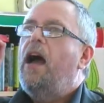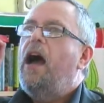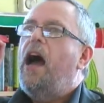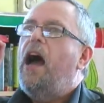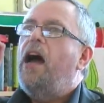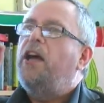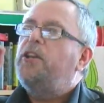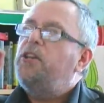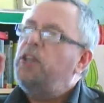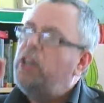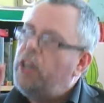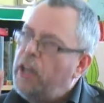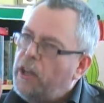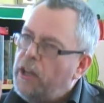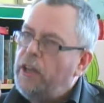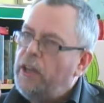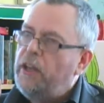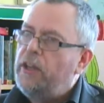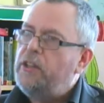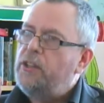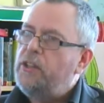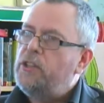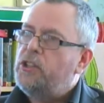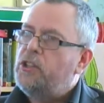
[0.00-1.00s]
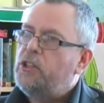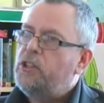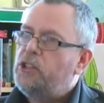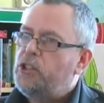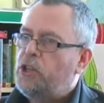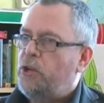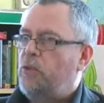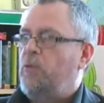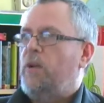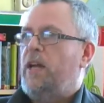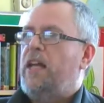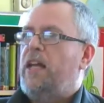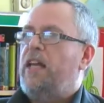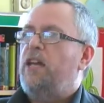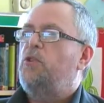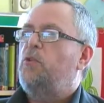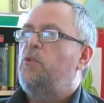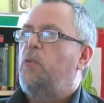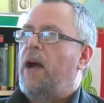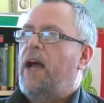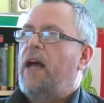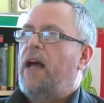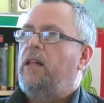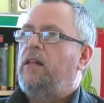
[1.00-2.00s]
had learned to read
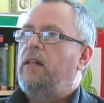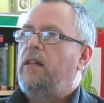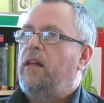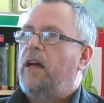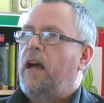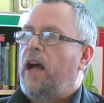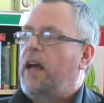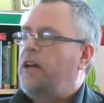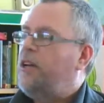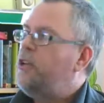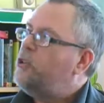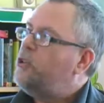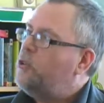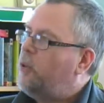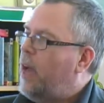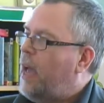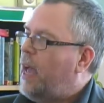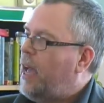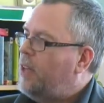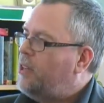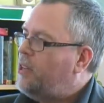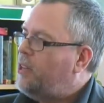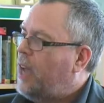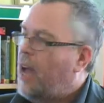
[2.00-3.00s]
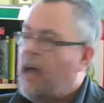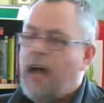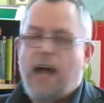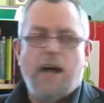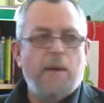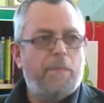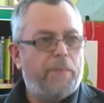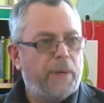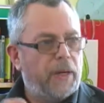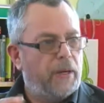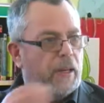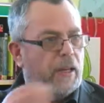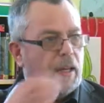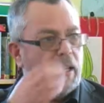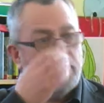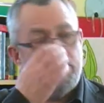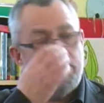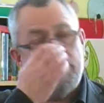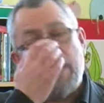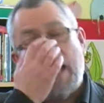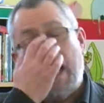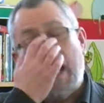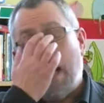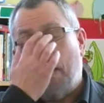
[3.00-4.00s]
well and had read
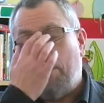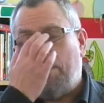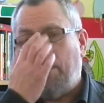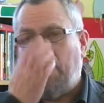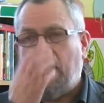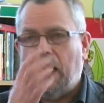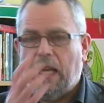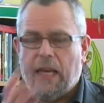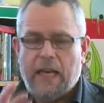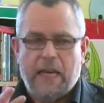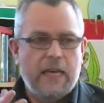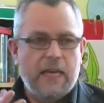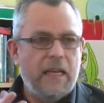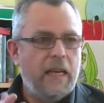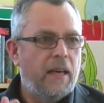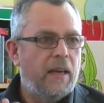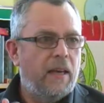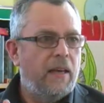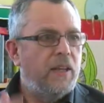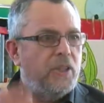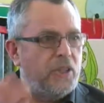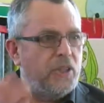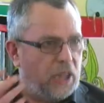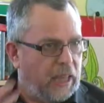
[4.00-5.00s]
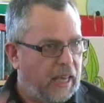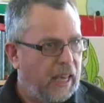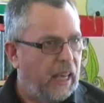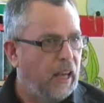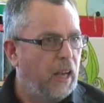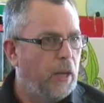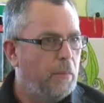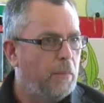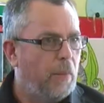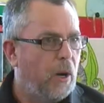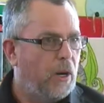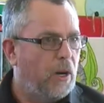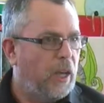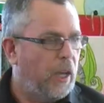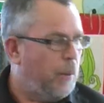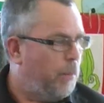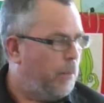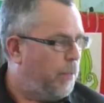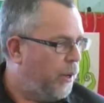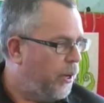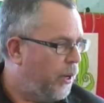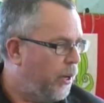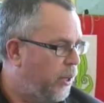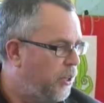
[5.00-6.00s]
Harper Lee, To Kill a
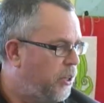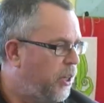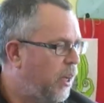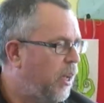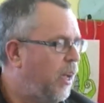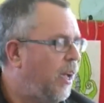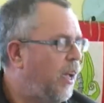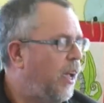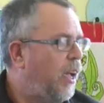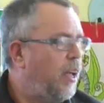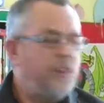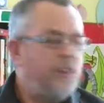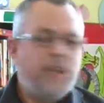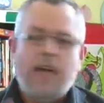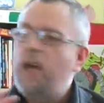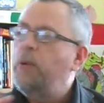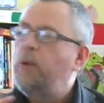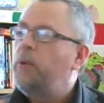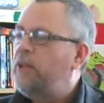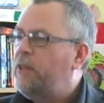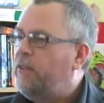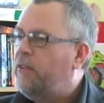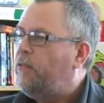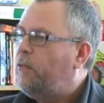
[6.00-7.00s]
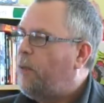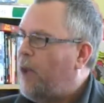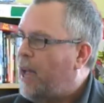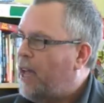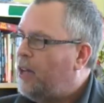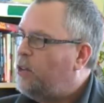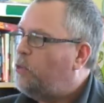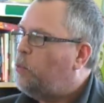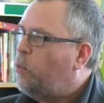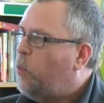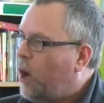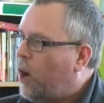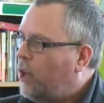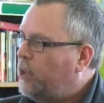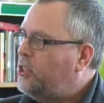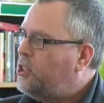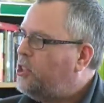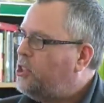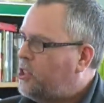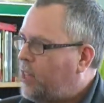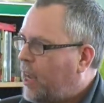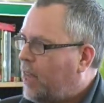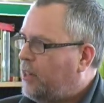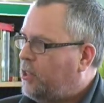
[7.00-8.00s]
Mockingbird, they would have read one
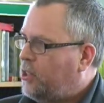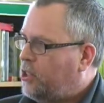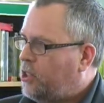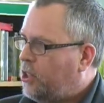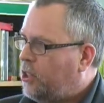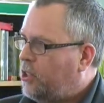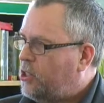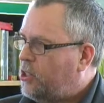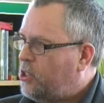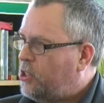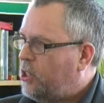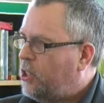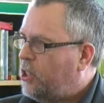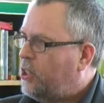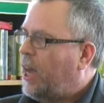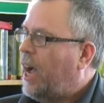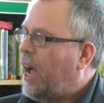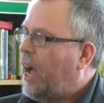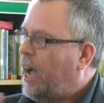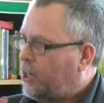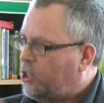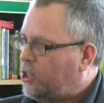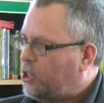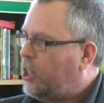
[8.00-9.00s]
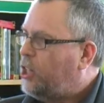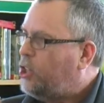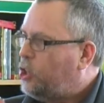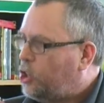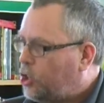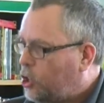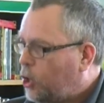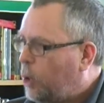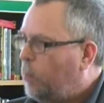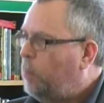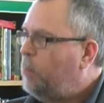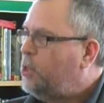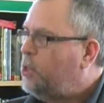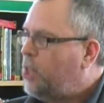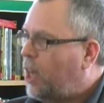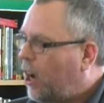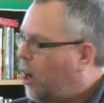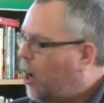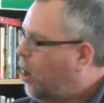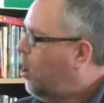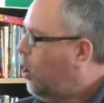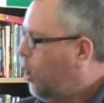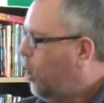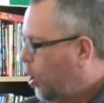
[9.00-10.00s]
sentence that actually sums it
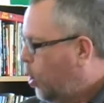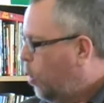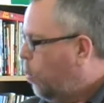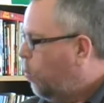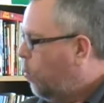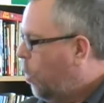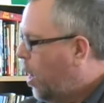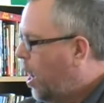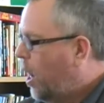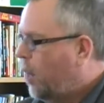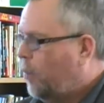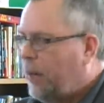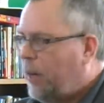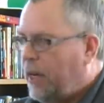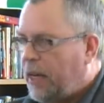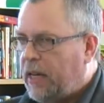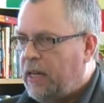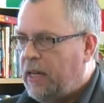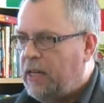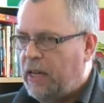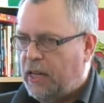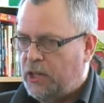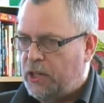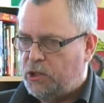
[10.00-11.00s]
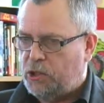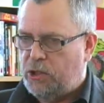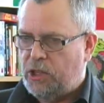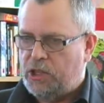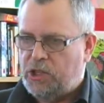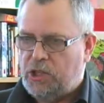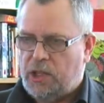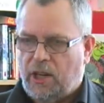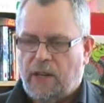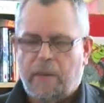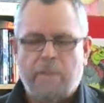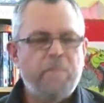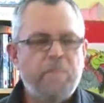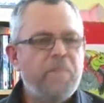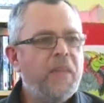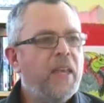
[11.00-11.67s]
all up, why we need literature.